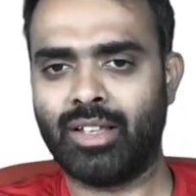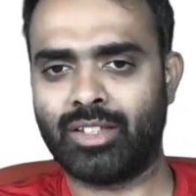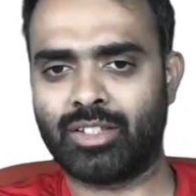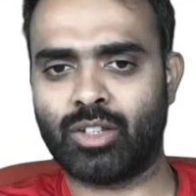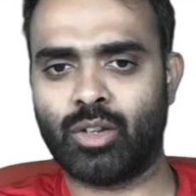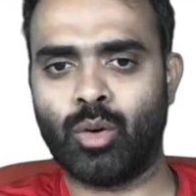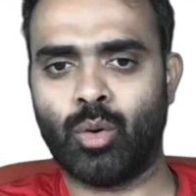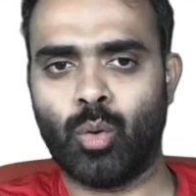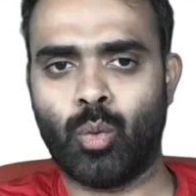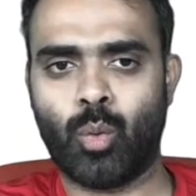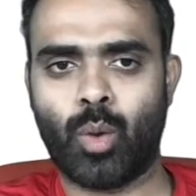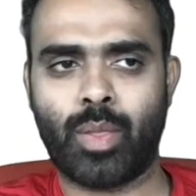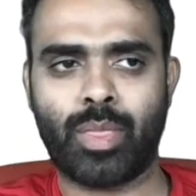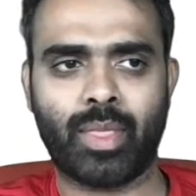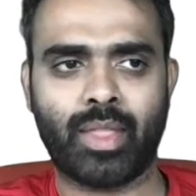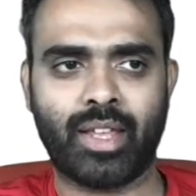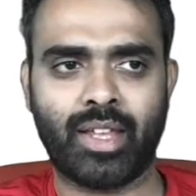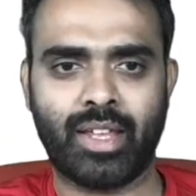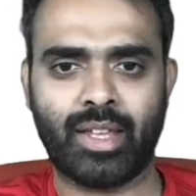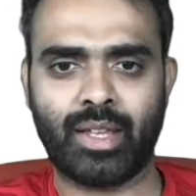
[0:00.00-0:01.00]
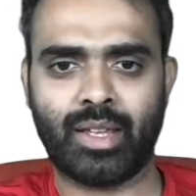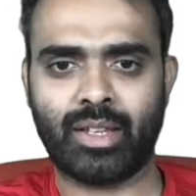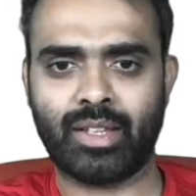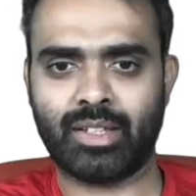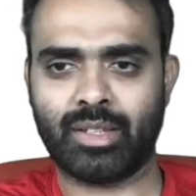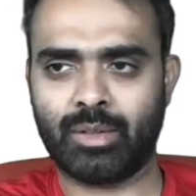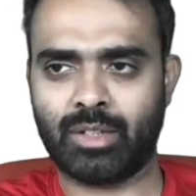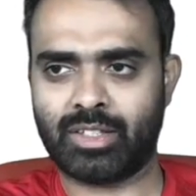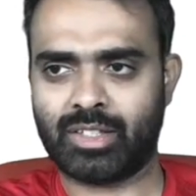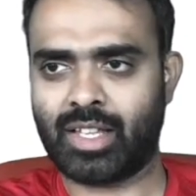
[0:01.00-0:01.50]
So when the
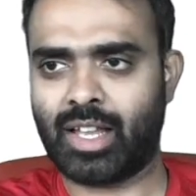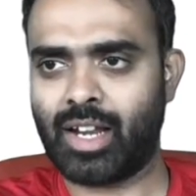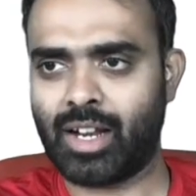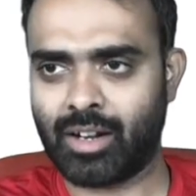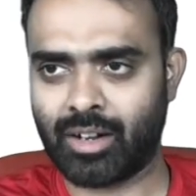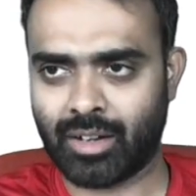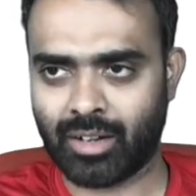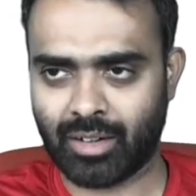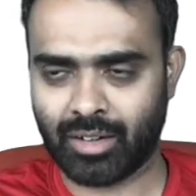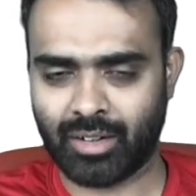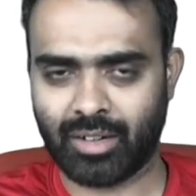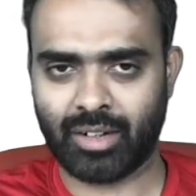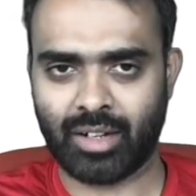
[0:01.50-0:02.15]
seller,